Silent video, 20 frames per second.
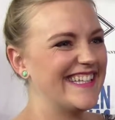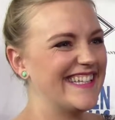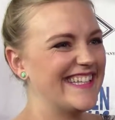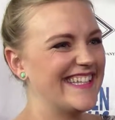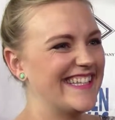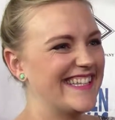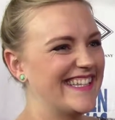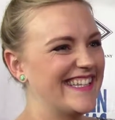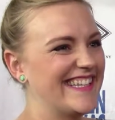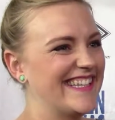
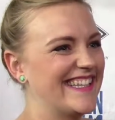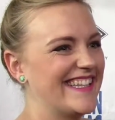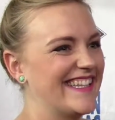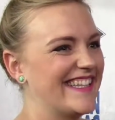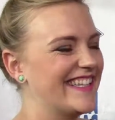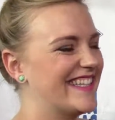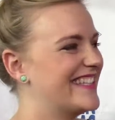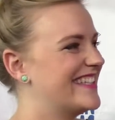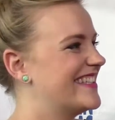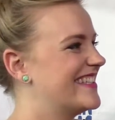
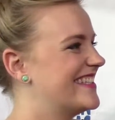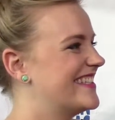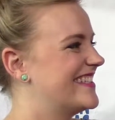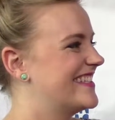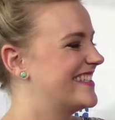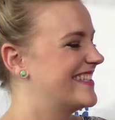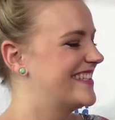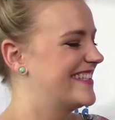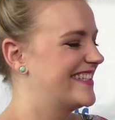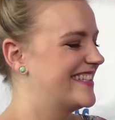
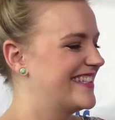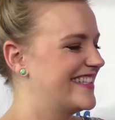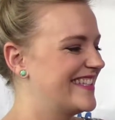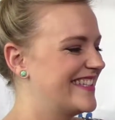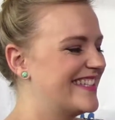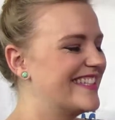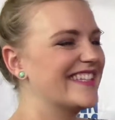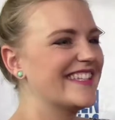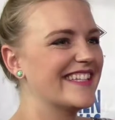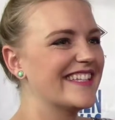
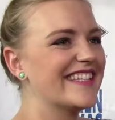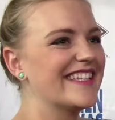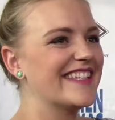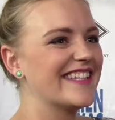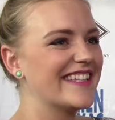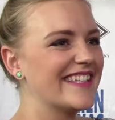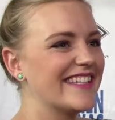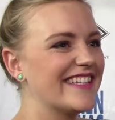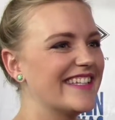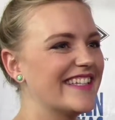
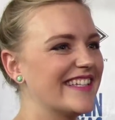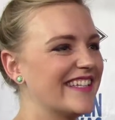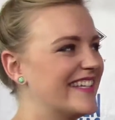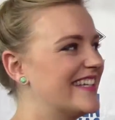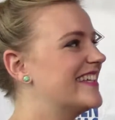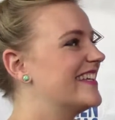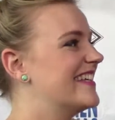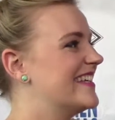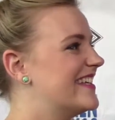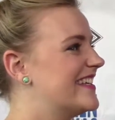
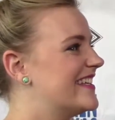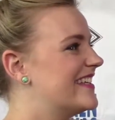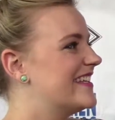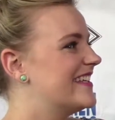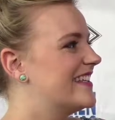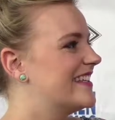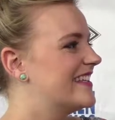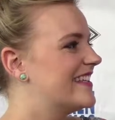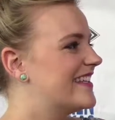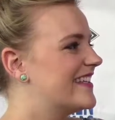
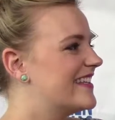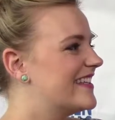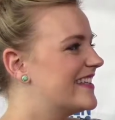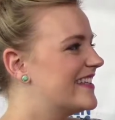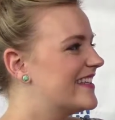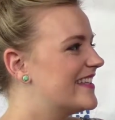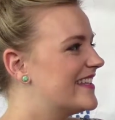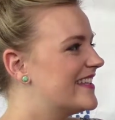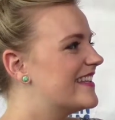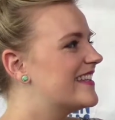
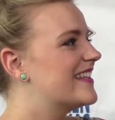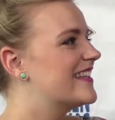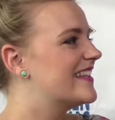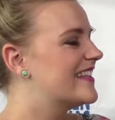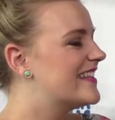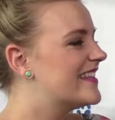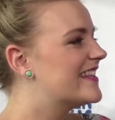The person shown says nothing.